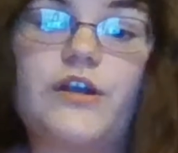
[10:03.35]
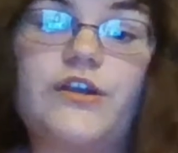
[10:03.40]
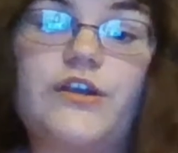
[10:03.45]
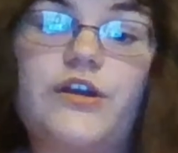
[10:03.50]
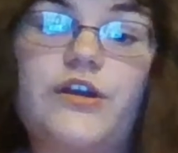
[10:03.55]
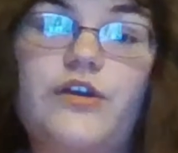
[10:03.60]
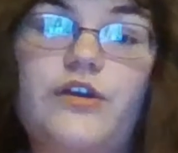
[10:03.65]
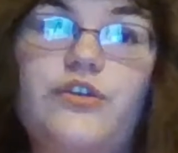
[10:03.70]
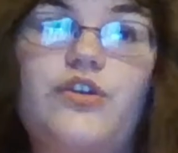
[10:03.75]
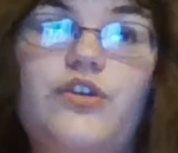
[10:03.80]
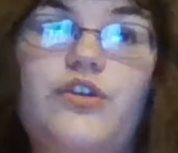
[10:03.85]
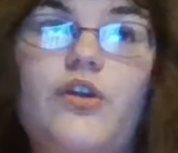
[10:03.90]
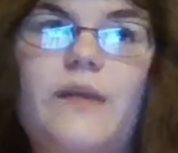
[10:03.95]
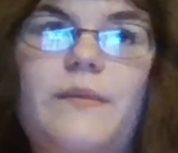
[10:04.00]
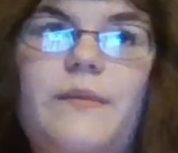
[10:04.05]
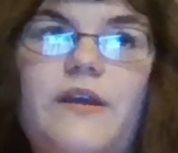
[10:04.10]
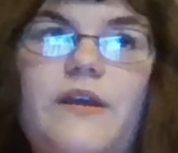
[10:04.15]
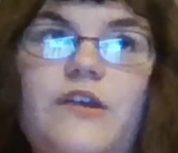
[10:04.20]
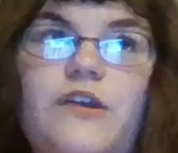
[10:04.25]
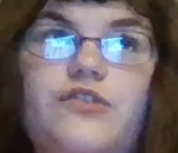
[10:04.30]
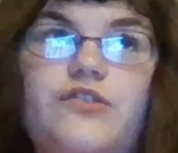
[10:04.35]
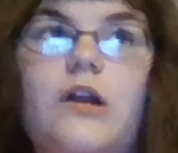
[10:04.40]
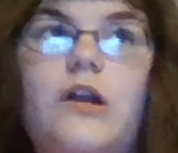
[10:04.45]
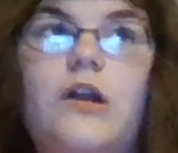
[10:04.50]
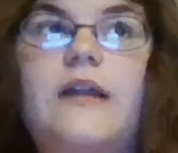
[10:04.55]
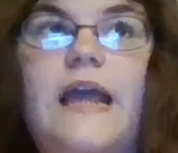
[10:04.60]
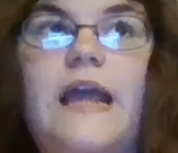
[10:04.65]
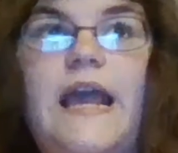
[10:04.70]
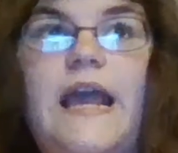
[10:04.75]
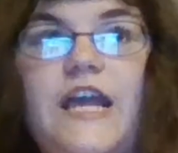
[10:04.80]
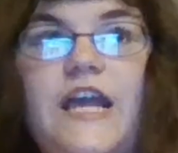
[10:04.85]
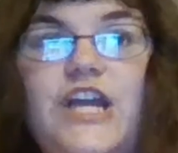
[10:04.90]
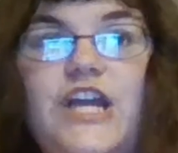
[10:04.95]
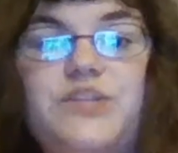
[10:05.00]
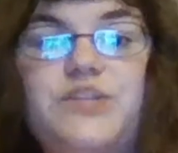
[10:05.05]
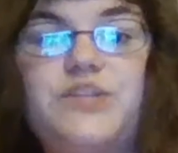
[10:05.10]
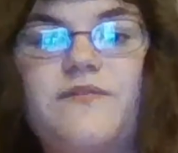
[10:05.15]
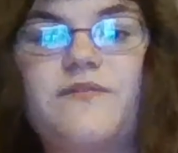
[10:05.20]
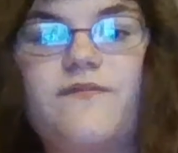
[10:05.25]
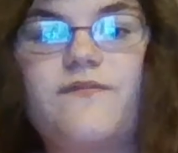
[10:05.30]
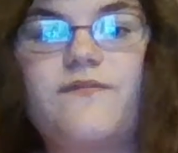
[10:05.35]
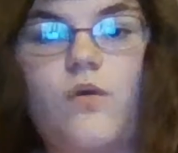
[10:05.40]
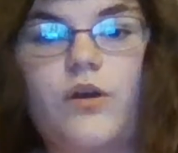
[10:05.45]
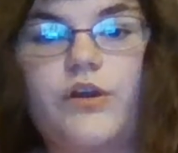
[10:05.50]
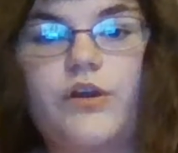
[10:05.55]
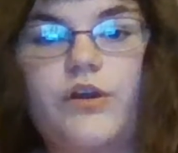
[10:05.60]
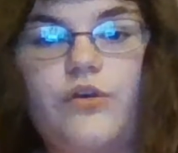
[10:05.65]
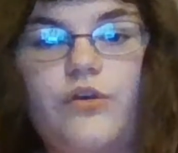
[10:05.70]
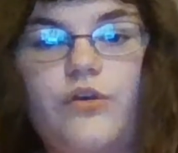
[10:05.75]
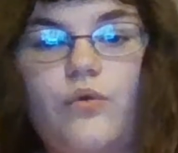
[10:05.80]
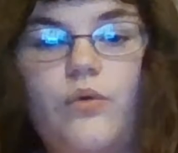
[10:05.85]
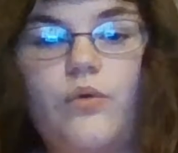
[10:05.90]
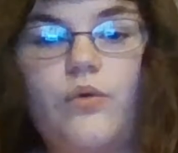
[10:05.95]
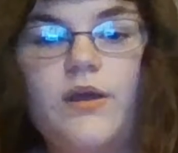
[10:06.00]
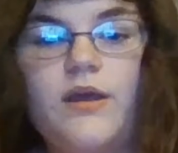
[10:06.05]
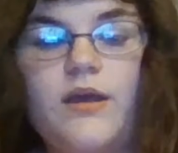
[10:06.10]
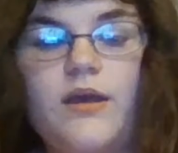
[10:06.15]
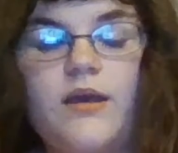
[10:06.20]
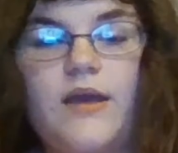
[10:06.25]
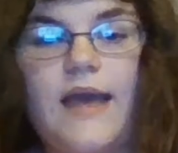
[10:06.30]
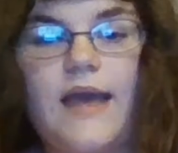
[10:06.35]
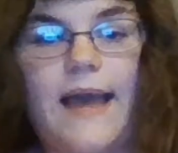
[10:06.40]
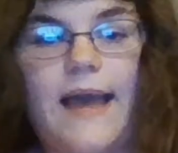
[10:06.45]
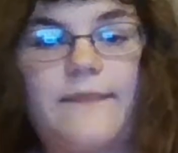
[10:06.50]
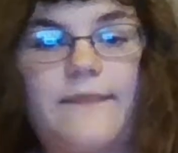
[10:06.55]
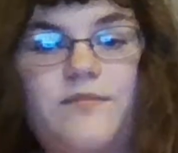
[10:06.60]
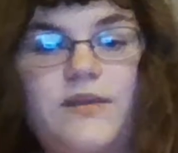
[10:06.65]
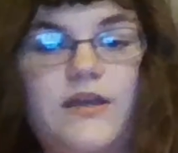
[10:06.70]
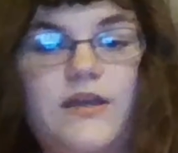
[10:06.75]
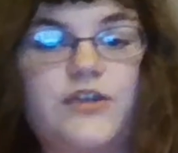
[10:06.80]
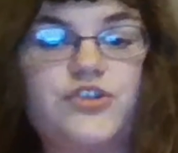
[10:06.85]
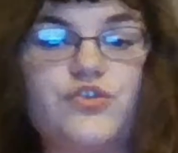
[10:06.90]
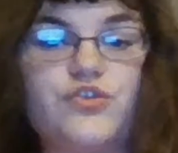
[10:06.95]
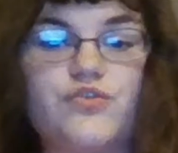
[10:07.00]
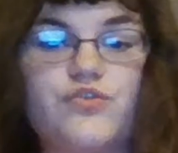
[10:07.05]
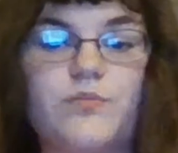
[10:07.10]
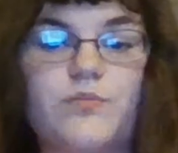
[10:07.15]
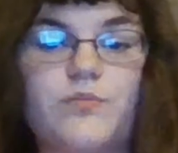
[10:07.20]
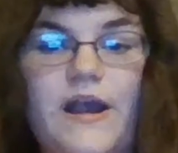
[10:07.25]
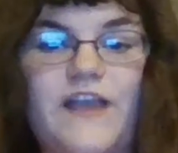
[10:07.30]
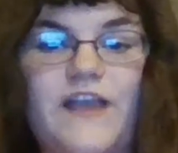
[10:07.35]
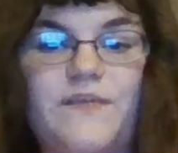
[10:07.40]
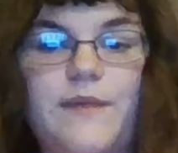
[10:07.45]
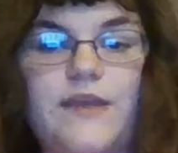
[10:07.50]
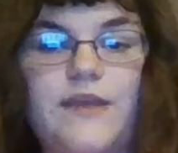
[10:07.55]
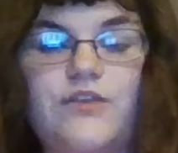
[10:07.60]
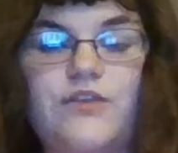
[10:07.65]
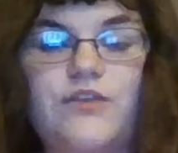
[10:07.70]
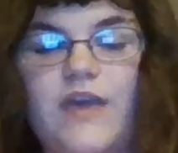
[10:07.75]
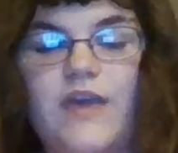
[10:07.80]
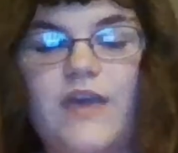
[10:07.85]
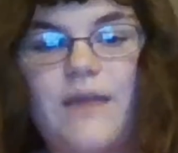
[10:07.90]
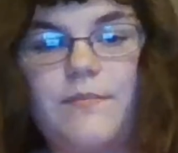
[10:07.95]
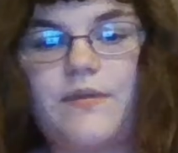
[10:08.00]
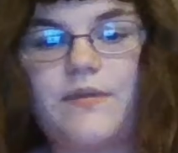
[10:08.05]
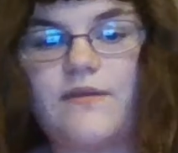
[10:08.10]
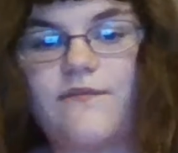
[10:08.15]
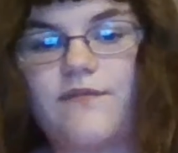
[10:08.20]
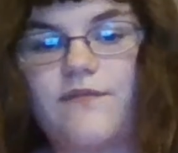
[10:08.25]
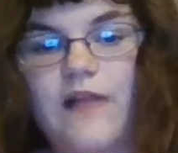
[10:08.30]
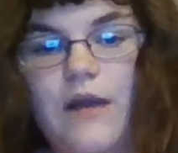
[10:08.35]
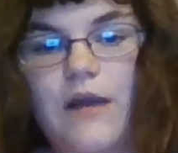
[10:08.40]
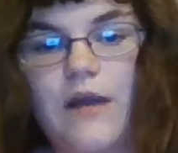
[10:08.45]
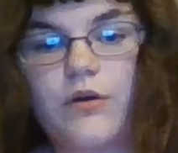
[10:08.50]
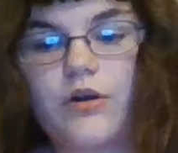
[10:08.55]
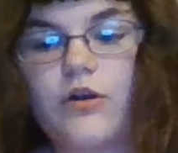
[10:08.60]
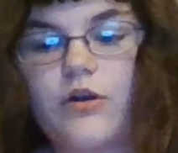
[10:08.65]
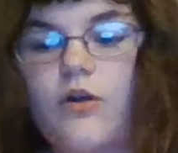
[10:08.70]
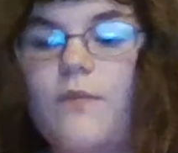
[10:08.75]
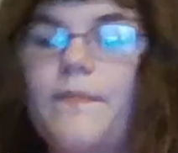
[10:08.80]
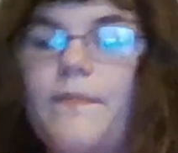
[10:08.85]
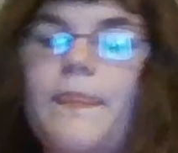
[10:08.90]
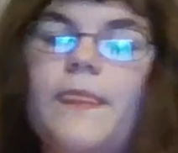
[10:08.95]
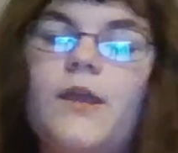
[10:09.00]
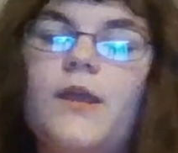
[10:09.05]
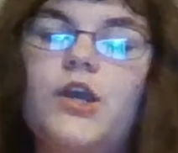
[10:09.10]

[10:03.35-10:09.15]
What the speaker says: You know, you can only be a certain age before you have to be a junior bridesmaid. You can't be a flower girl.